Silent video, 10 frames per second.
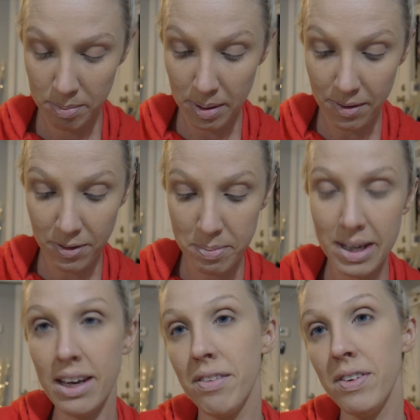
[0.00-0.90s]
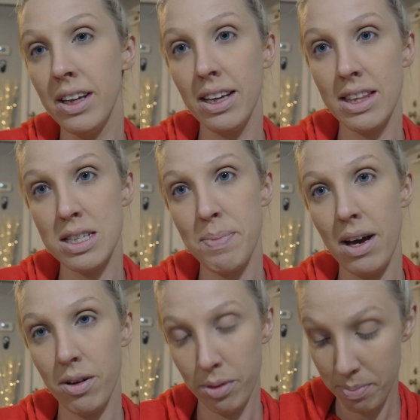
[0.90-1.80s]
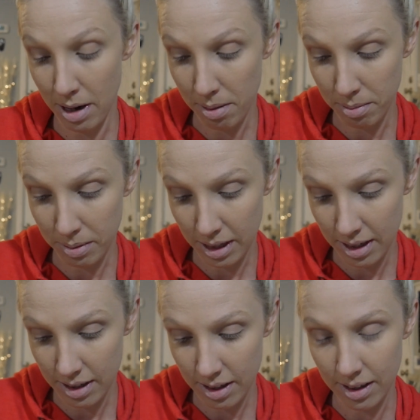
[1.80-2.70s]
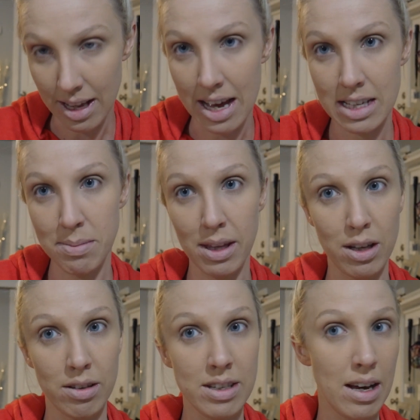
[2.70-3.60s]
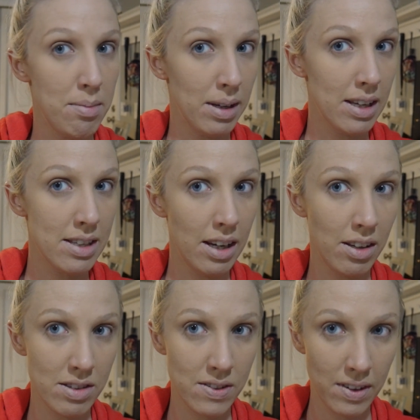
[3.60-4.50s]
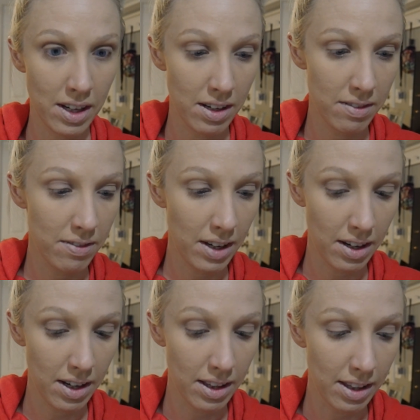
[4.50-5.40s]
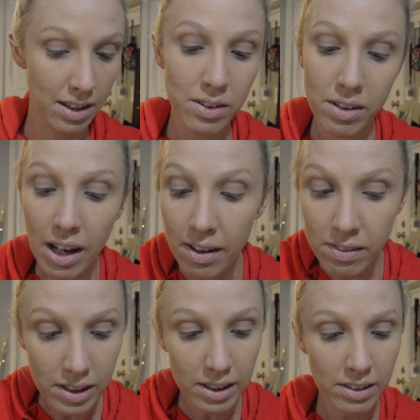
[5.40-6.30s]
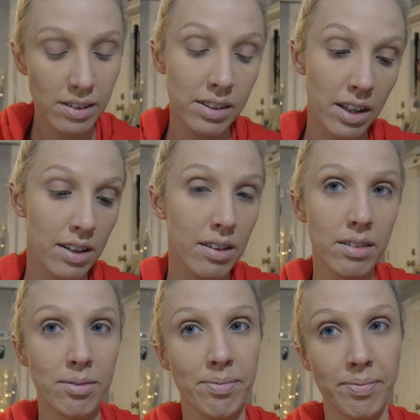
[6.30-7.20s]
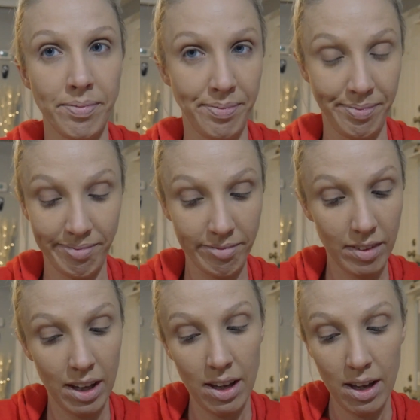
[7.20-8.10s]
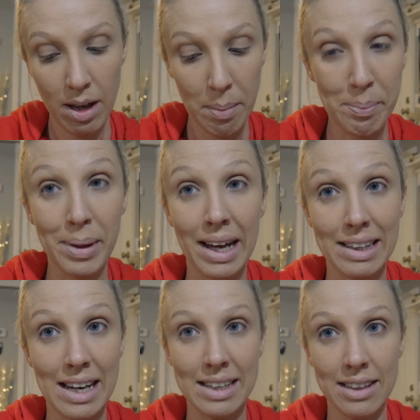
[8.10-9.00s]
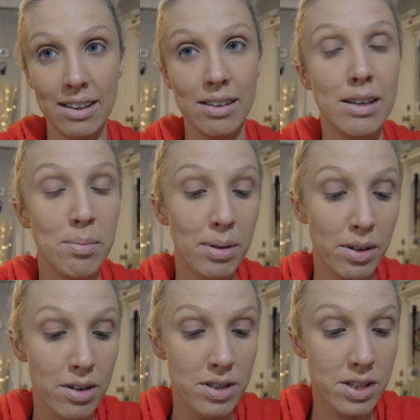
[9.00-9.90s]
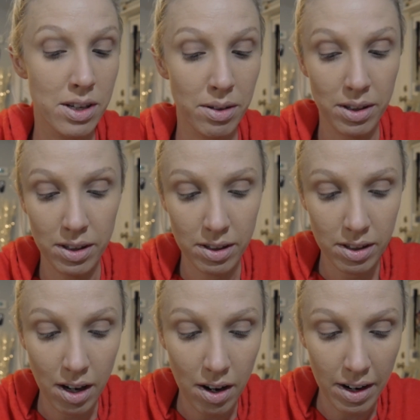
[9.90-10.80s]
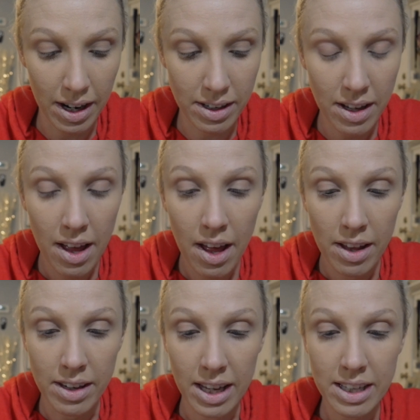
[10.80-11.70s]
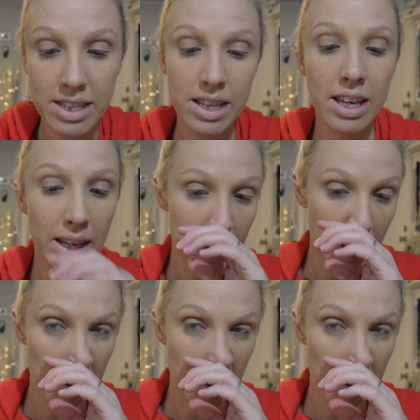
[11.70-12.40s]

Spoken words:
But for me, I feel like this powder would probably last me a long time because I use very, very little of it. So, but I like it. It blurs so good. All right, next thing,